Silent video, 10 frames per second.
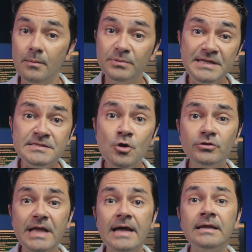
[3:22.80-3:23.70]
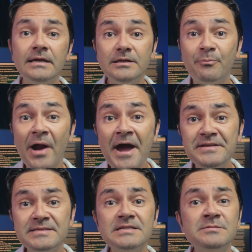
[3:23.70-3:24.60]
Please note that the
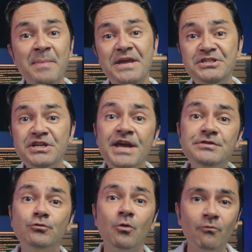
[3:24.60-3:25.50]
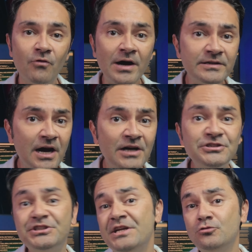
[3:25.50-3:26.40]
prices may change from one
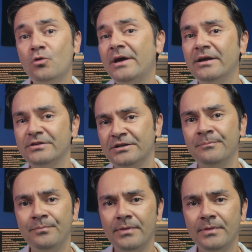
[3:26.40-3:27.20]
country to another.